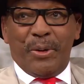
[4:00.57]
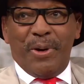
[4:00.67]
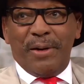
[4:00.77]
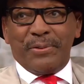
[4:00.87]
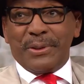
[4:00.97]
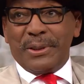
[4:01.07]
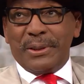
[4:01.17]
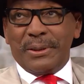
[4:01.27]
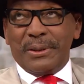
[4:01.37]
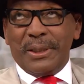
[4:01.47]
my wife was
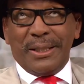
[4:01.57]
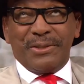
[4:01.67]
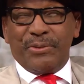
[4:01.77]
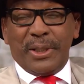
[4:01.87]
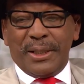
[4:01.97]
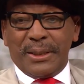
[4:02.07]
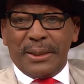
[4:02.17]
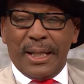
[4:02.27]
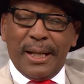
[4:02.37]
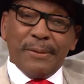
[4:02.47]
in Israel at the
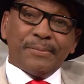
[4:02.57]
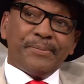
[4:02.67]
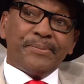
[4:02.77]
time.